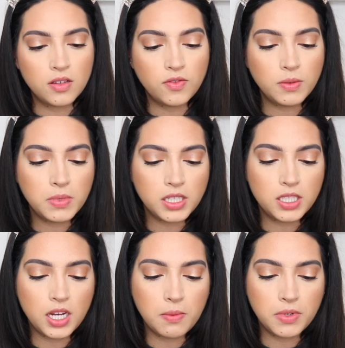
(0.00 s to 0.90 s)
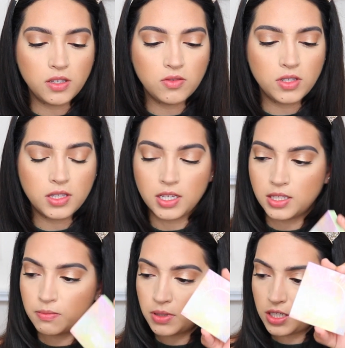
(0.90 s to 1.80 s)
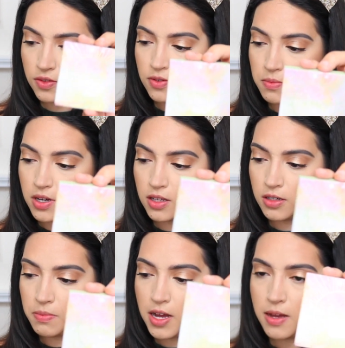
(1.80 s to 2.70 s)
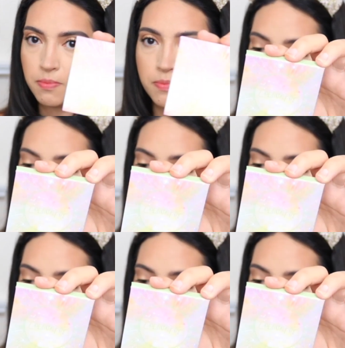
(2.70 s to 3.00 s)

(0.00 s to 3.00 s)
For blush today, I'm going to use this blush from Colourpop.